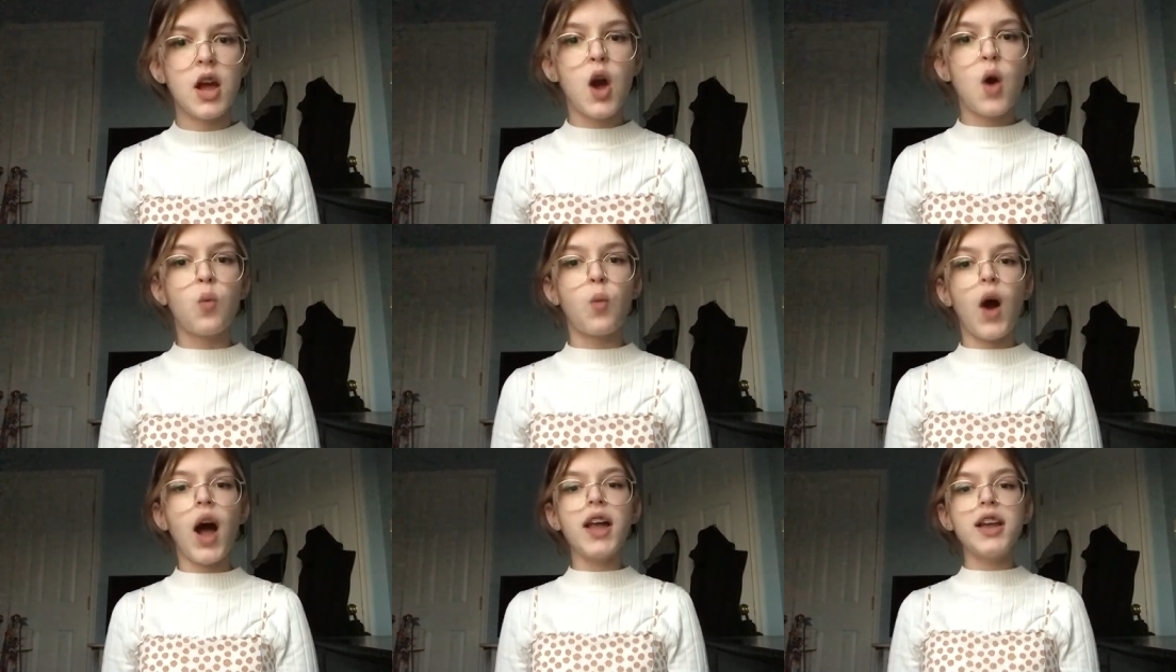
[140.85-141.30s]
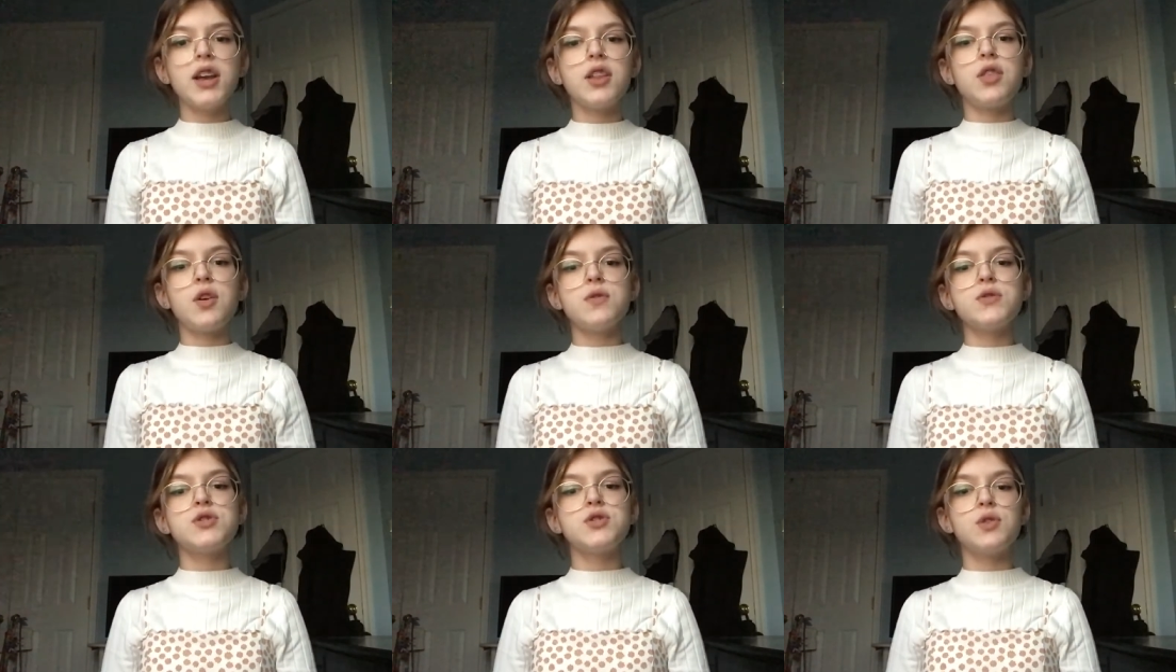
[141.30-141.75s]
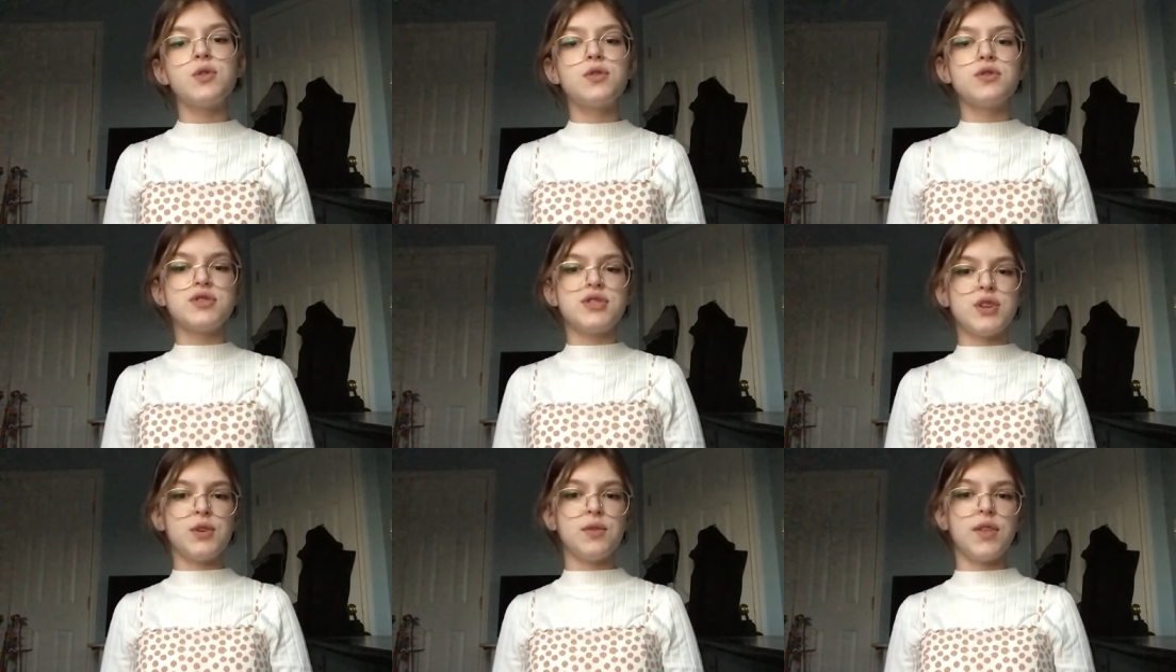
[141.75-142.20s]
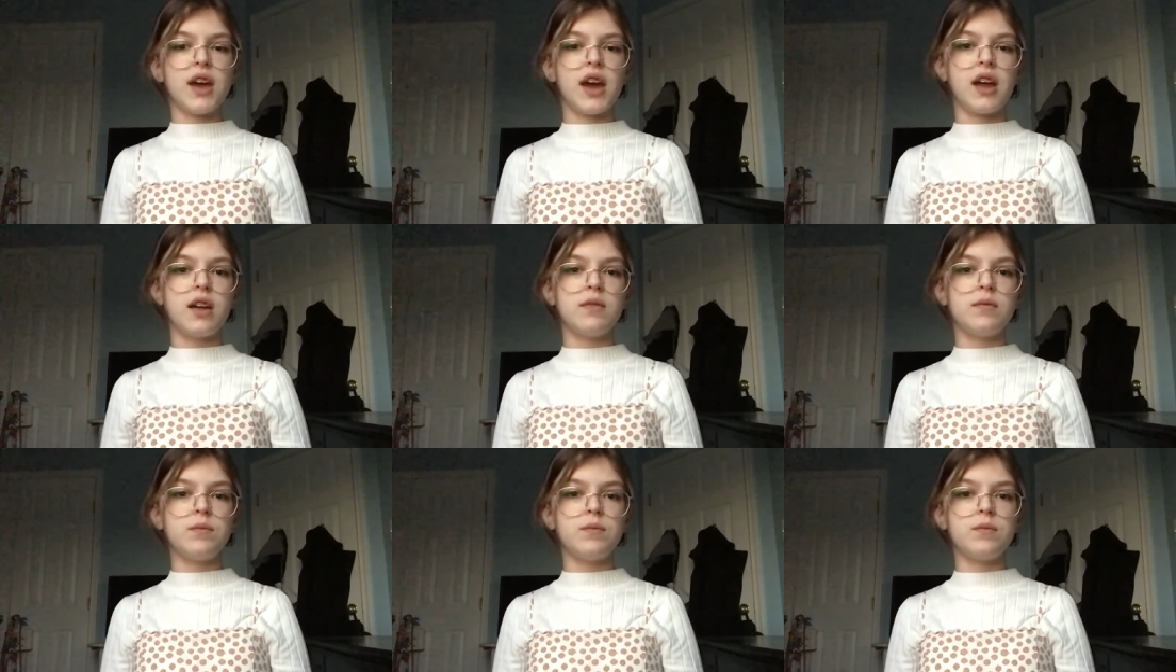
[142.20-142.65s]
Why could those shooters do that?
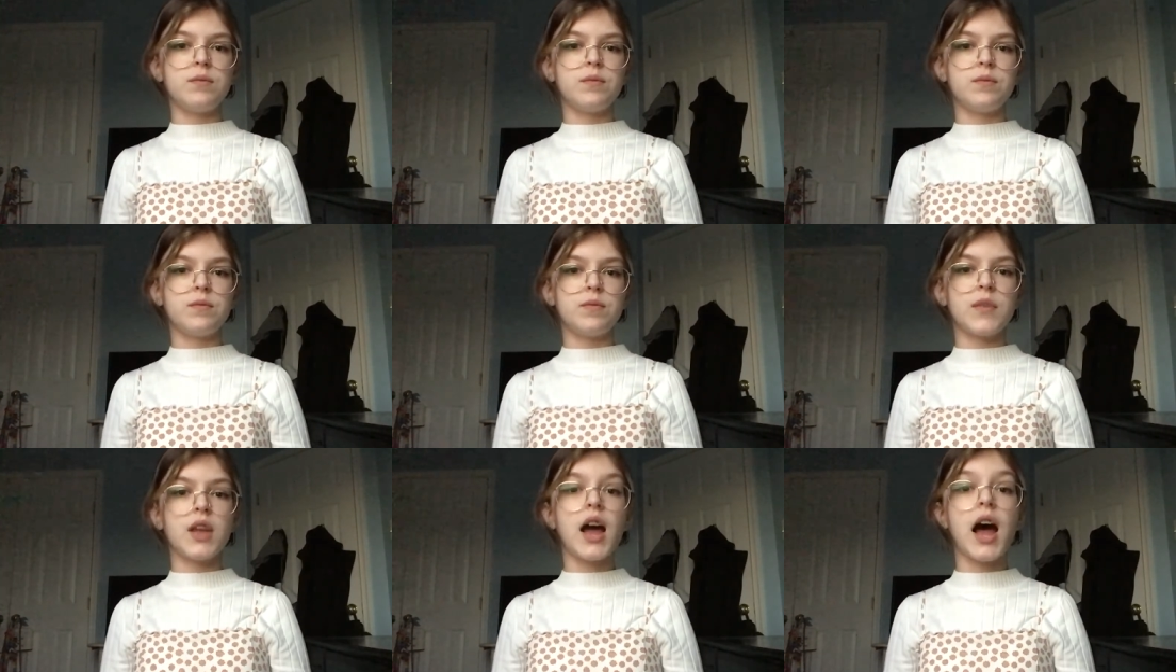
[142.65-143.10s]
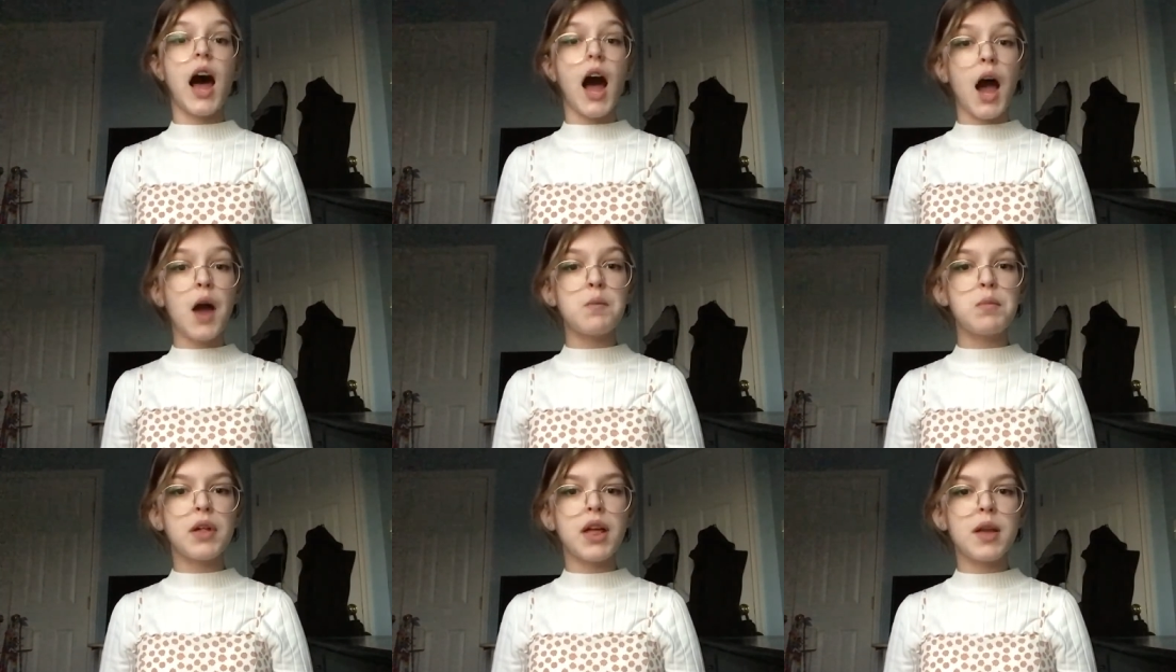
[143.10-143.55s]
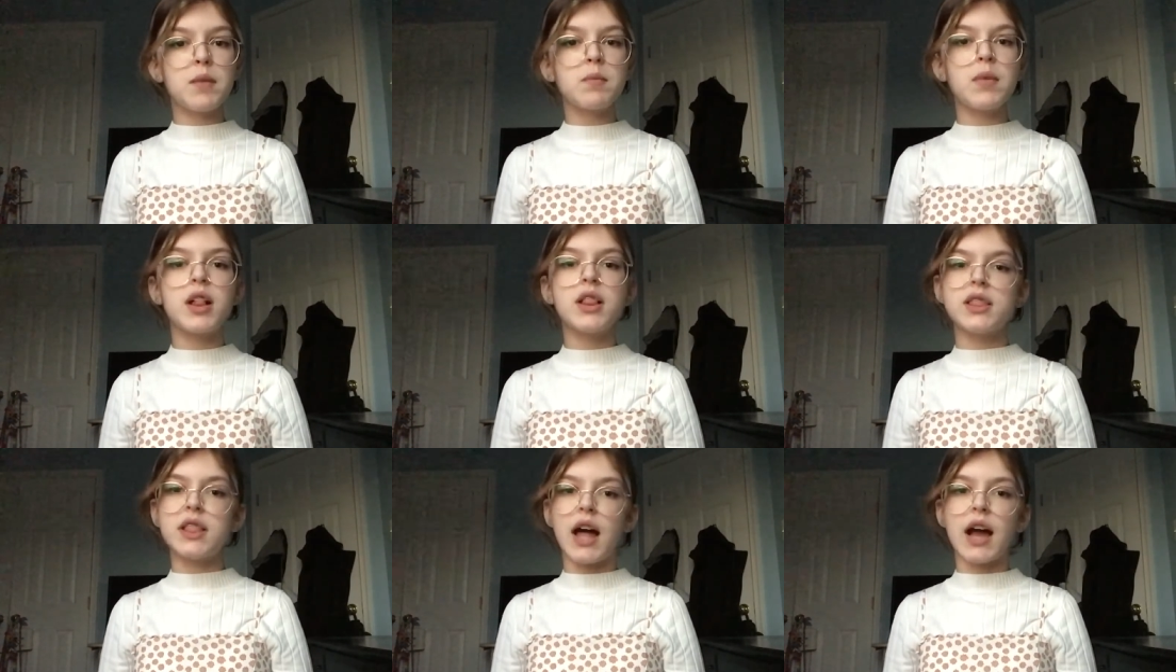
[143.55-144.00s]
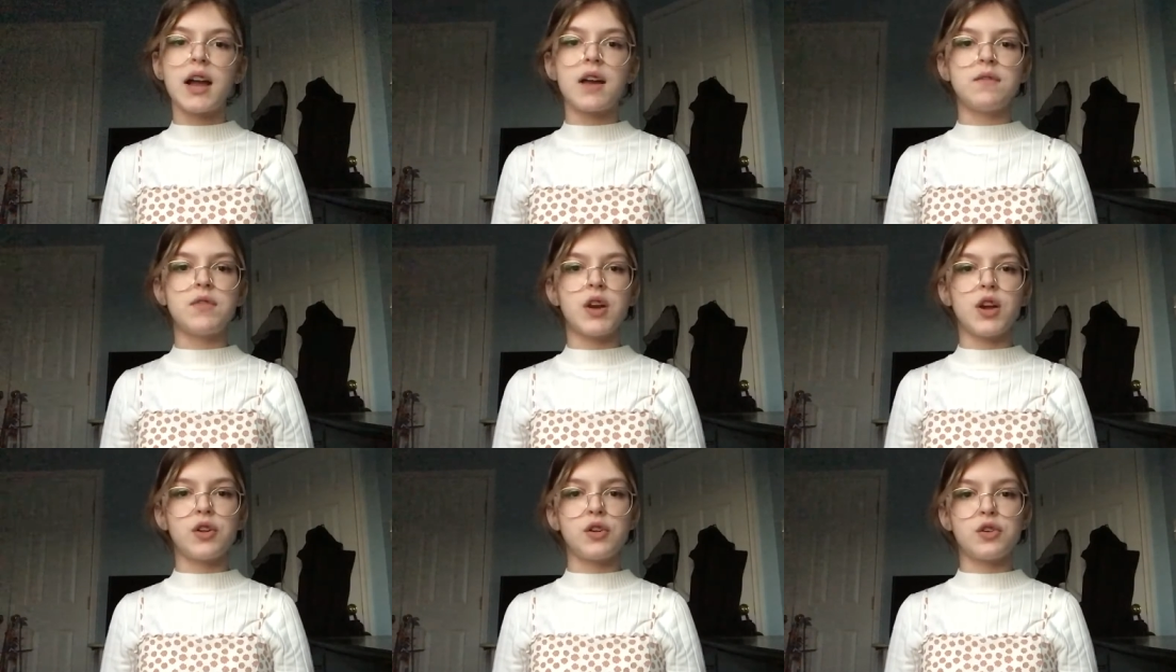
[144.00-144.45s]
I blame lack of
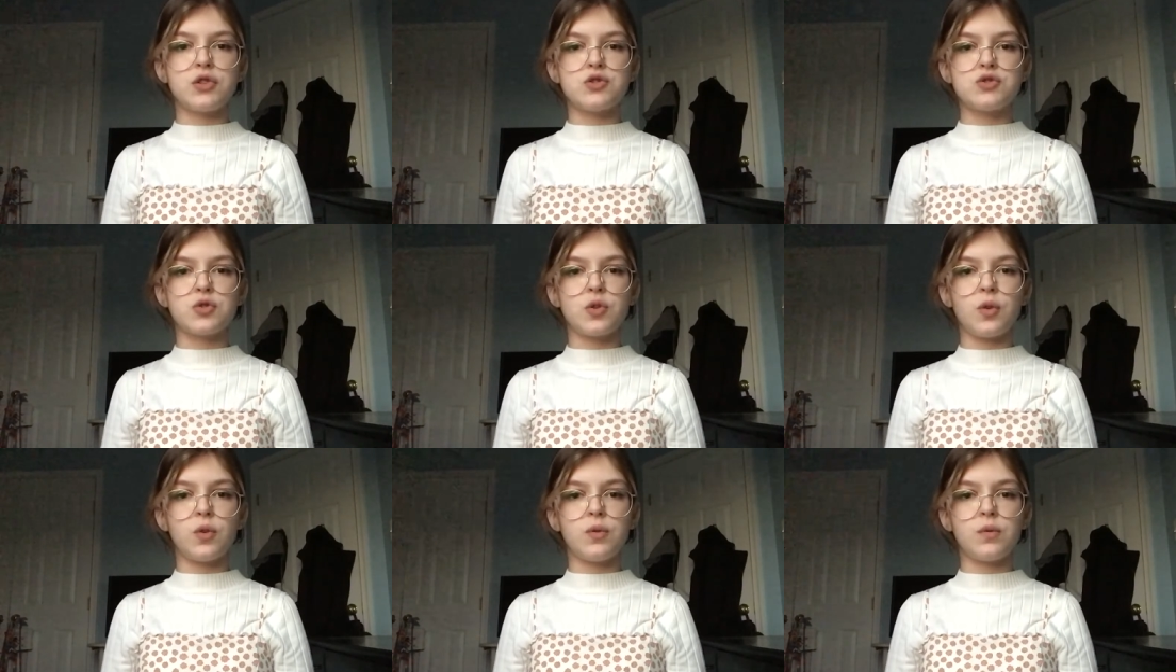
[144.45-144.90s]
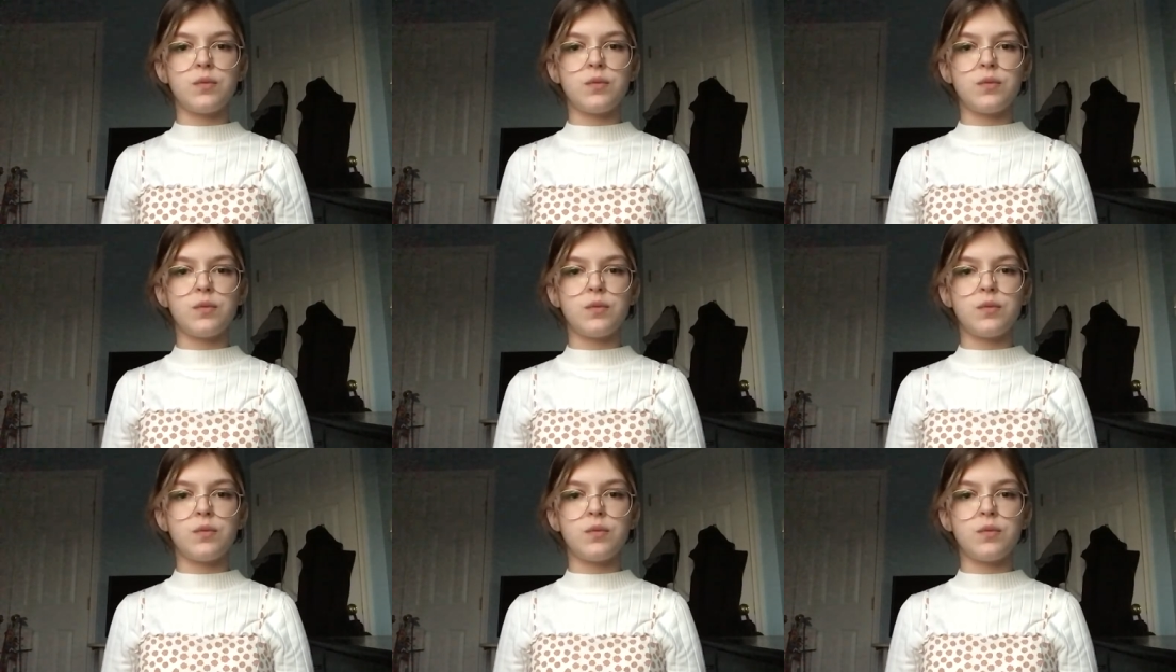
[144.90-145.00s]
gun control.